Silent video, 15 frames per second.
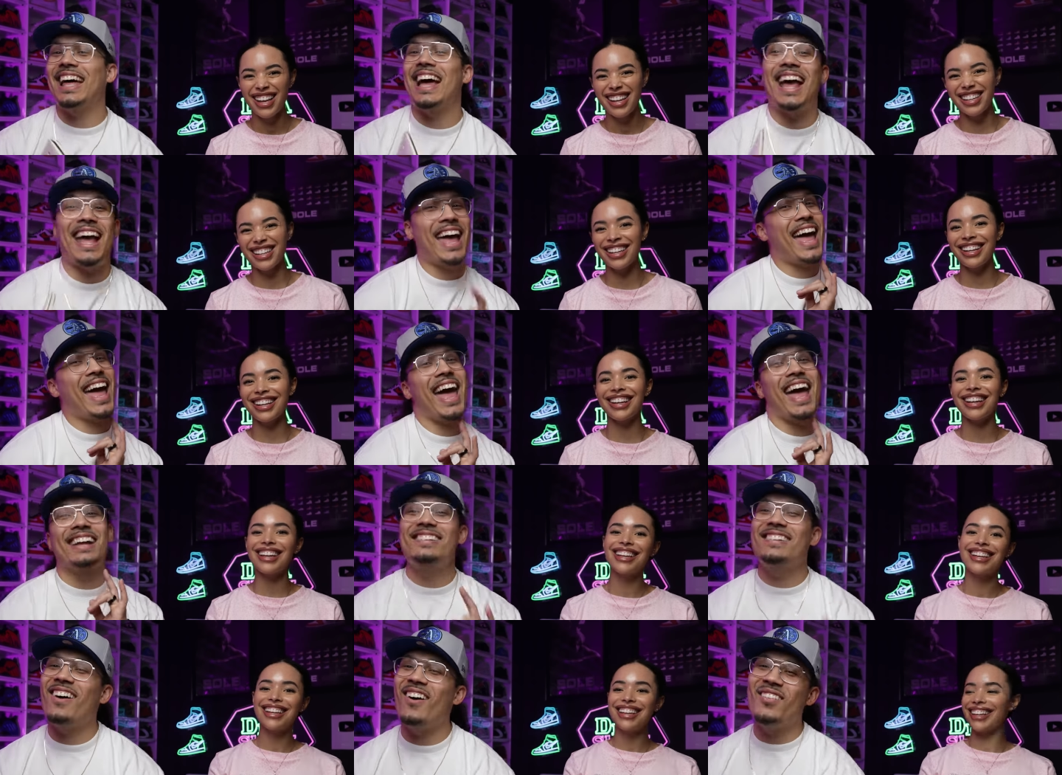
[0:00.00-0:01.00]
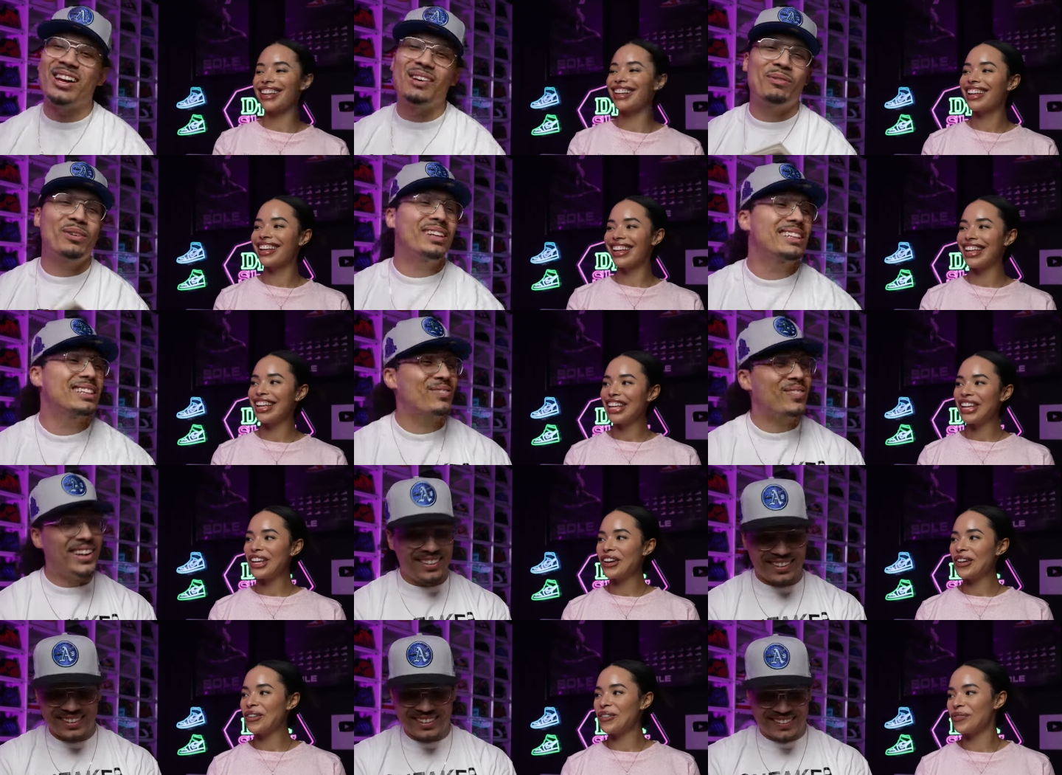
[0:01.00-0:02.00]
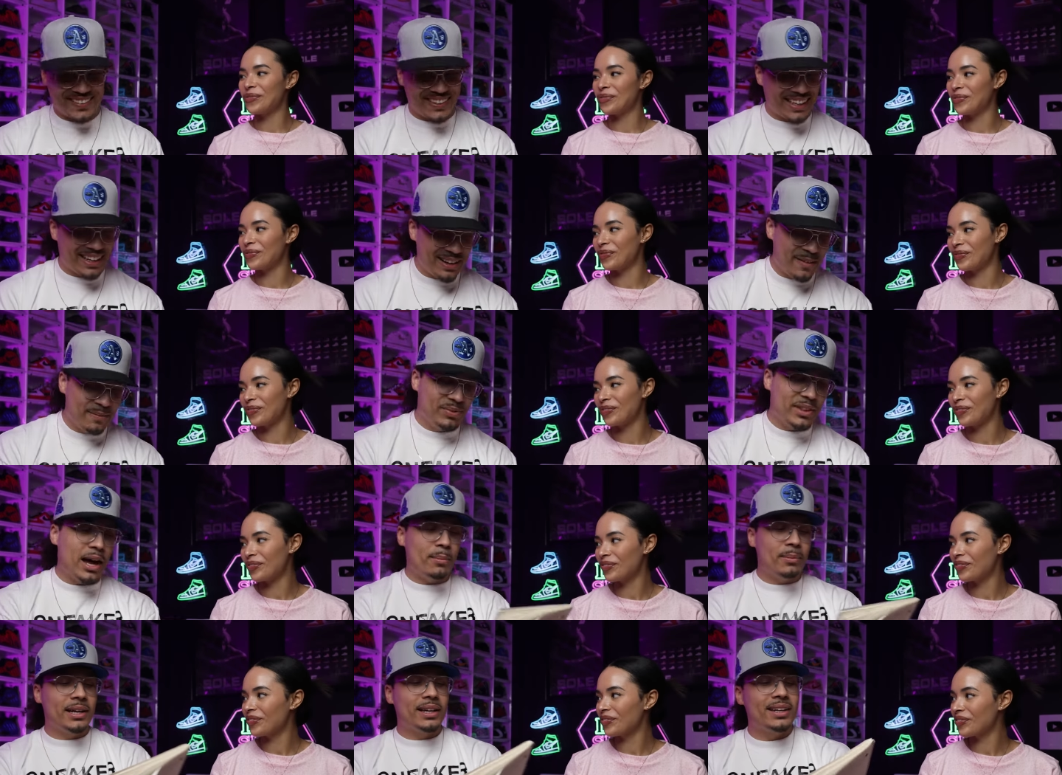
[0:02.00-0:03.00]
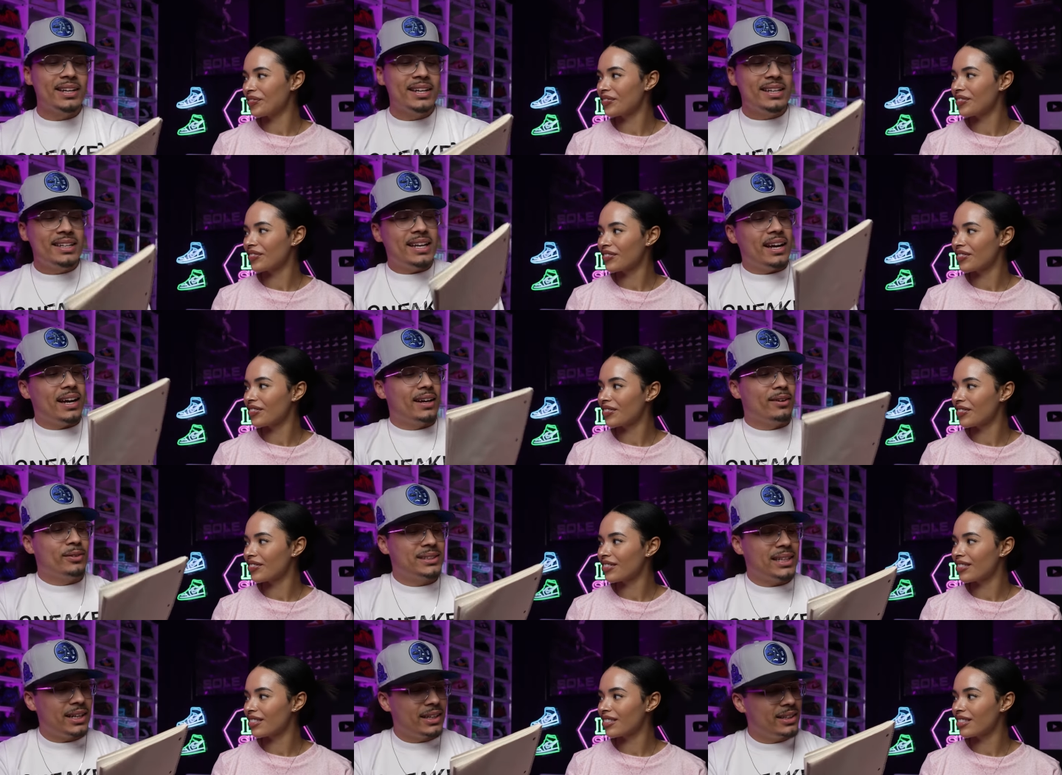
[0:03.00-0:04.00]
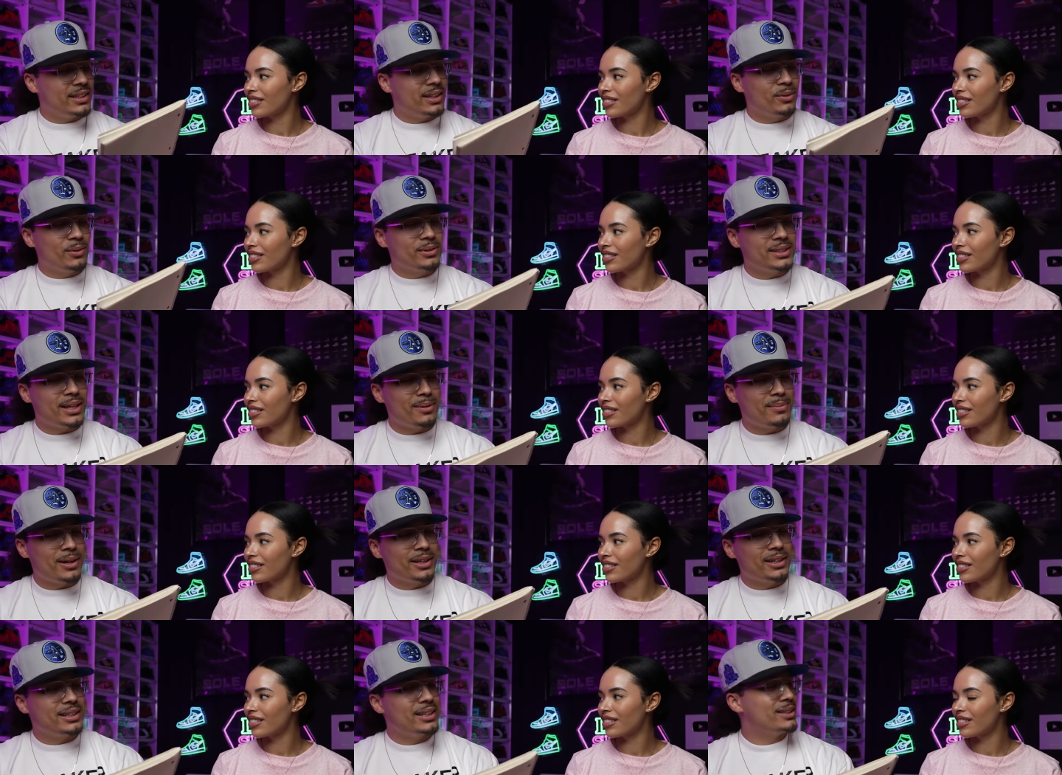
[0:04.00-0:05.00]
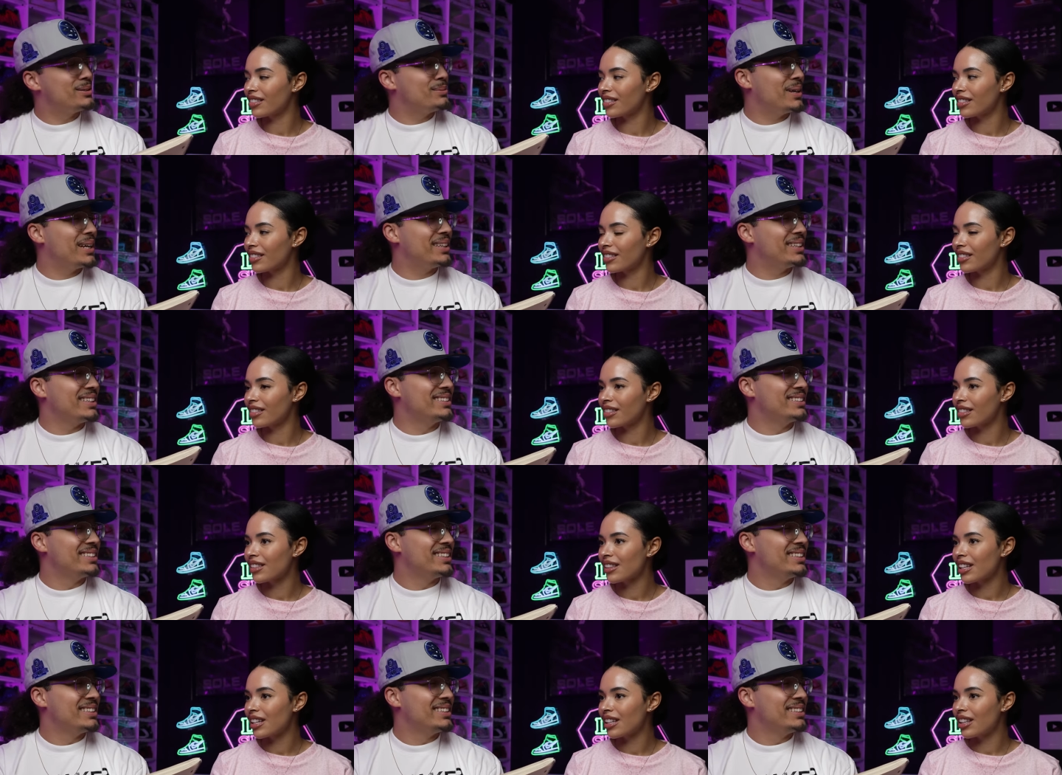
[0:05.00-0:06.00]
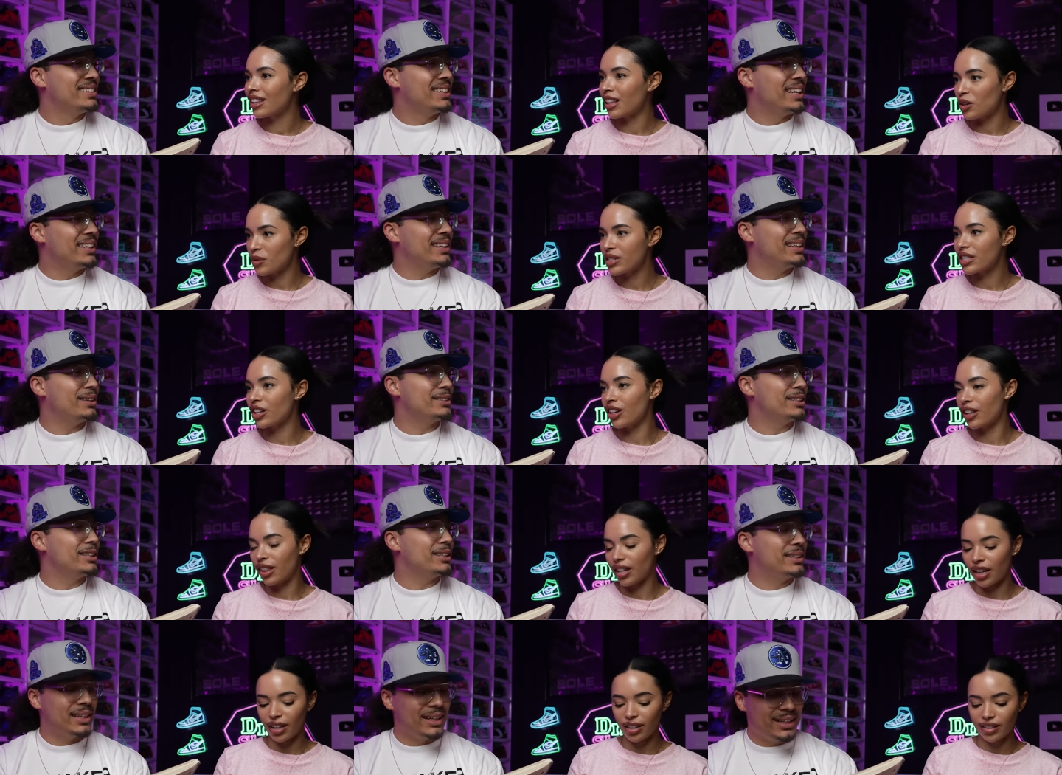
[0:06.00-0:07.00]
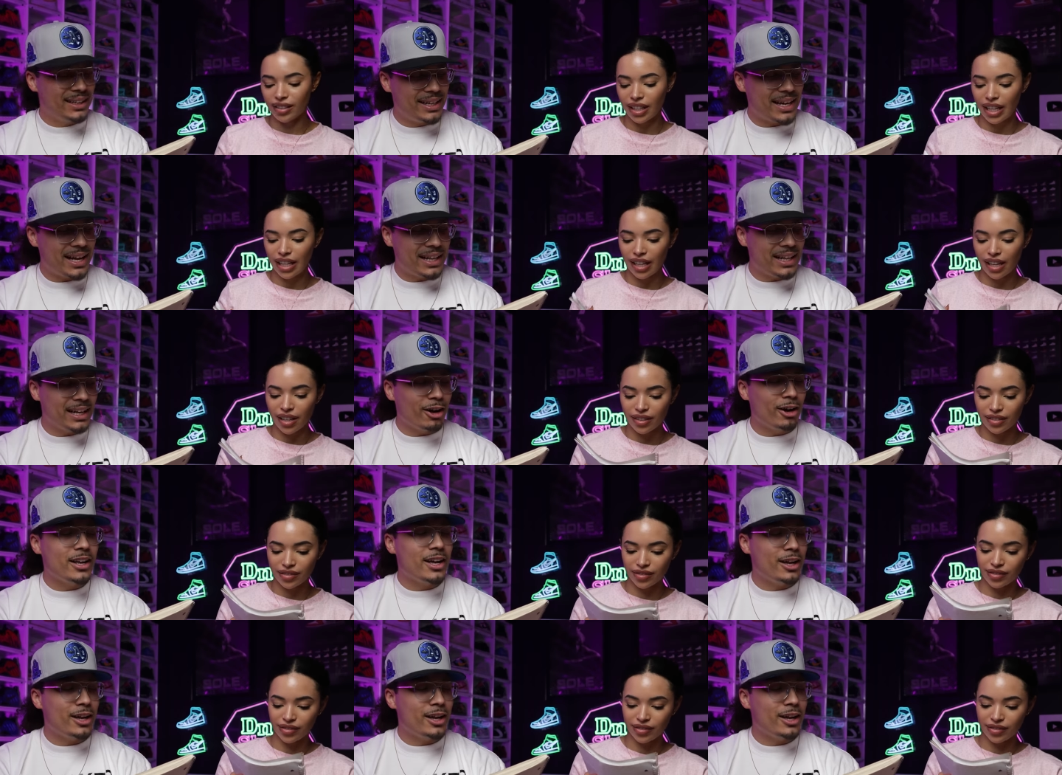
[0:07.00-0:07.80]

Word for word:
Speaker 1: like, ah, you know, I'm about to pull this fit real quick. Mm -hmm. Nah, but yeah, was that a good thing? What were we talking about? Good things or bad things? That I think that was a good thing. thing. Yeah, yeah, I like. Oh